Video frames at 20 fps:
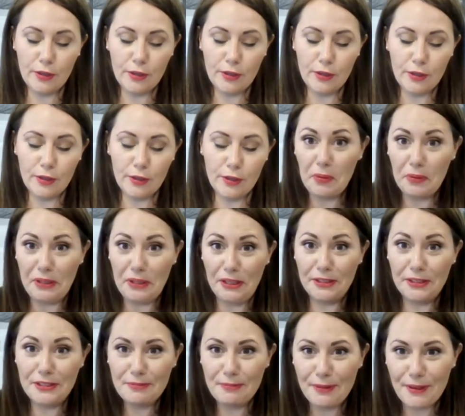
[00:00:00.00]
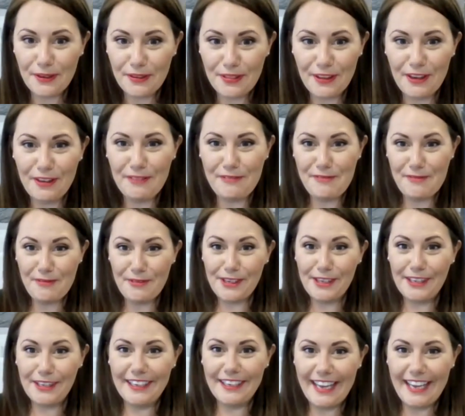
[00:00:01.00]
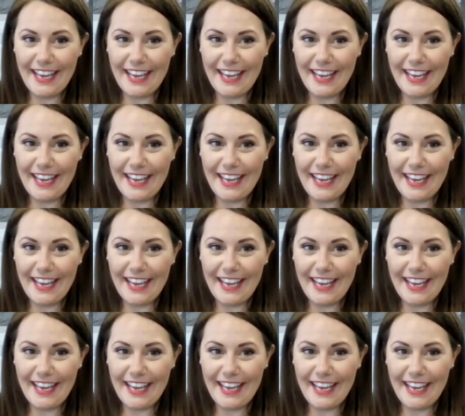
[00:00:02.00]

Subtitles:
a couple of years worth of work.